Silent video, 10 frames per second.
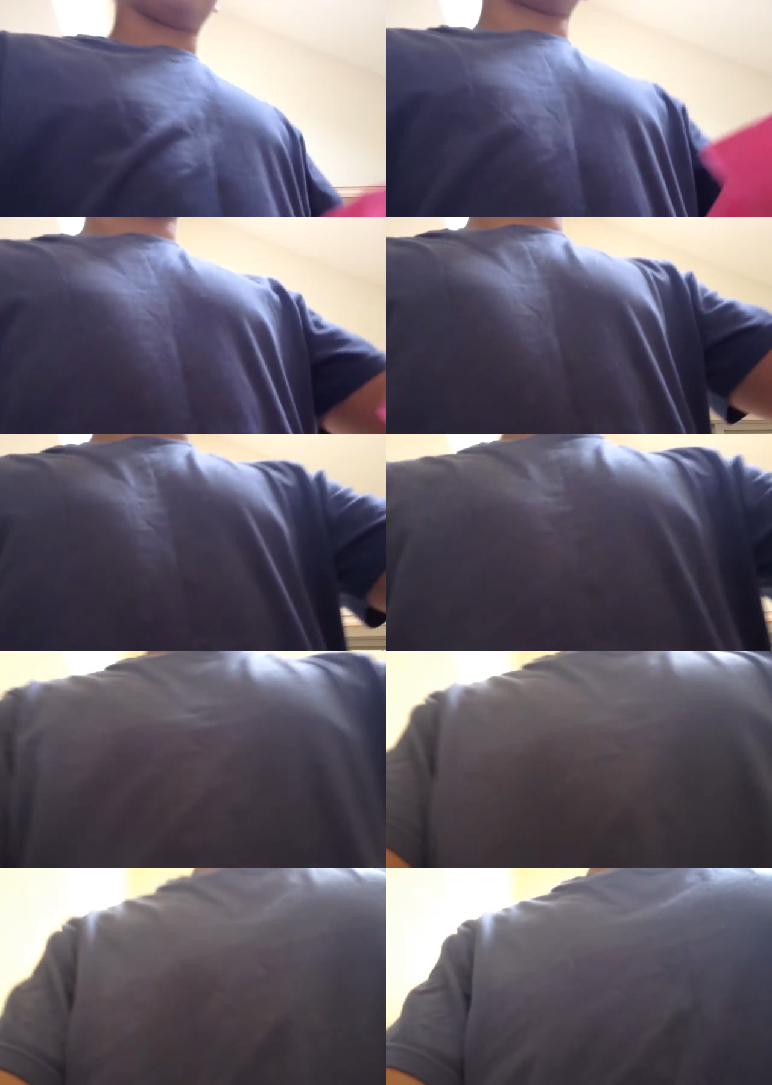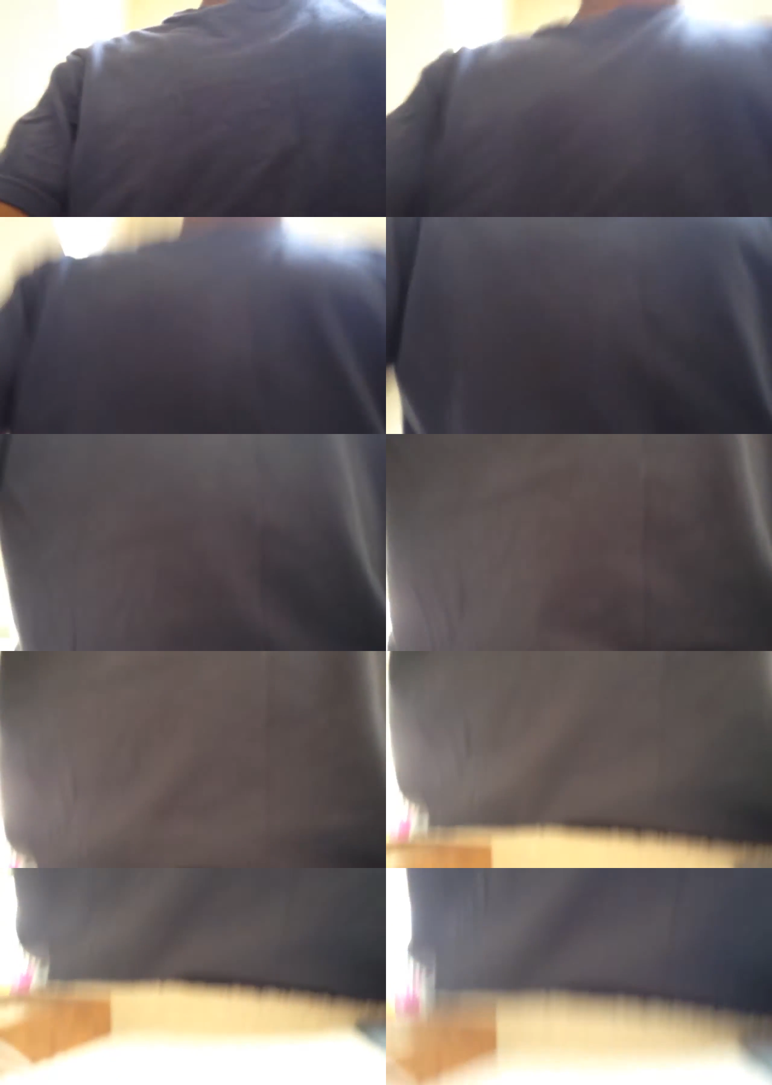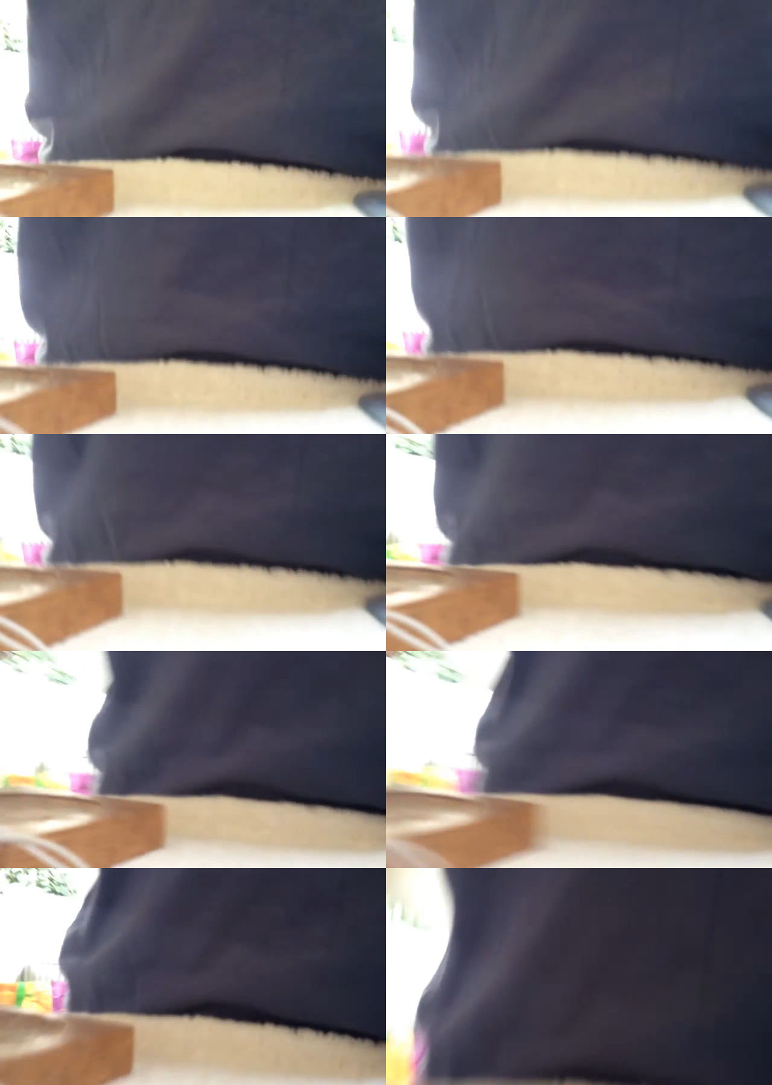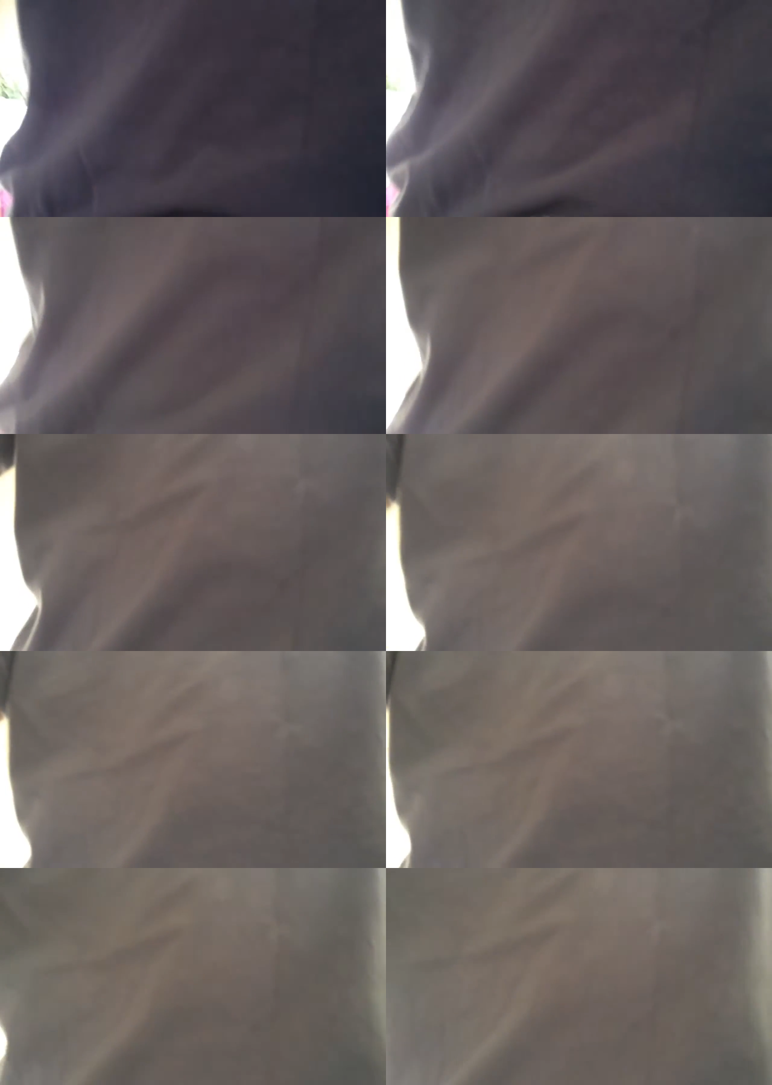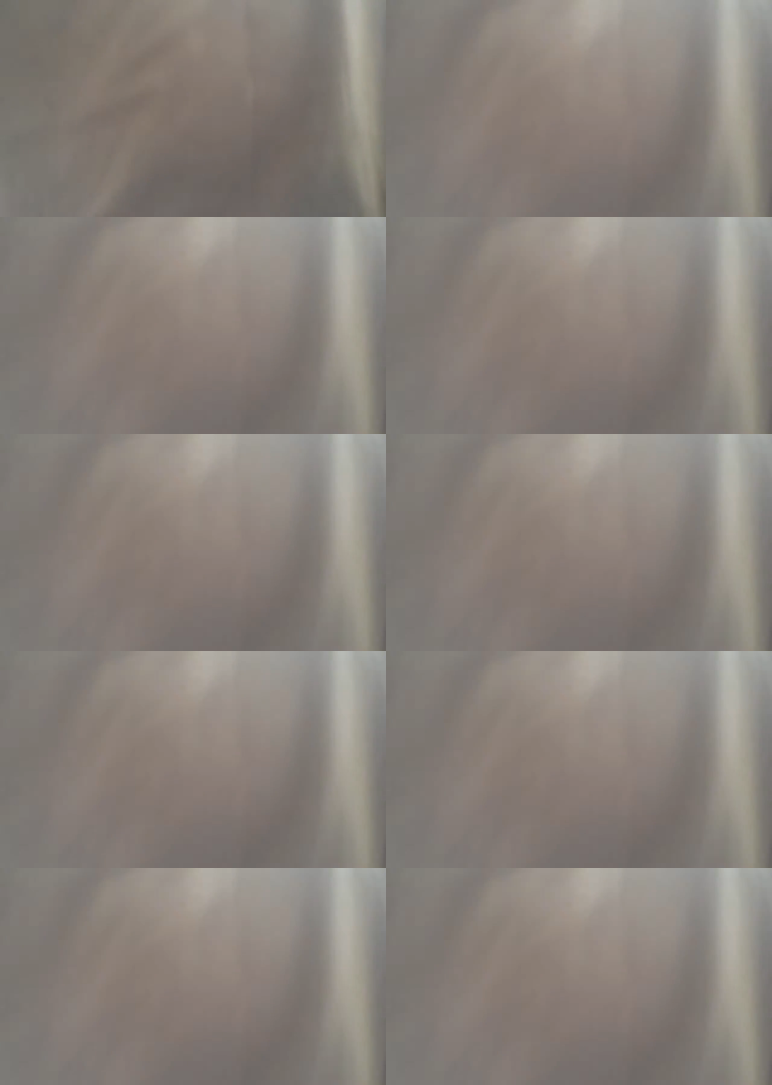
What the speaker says: Nobody's mouth can be seen.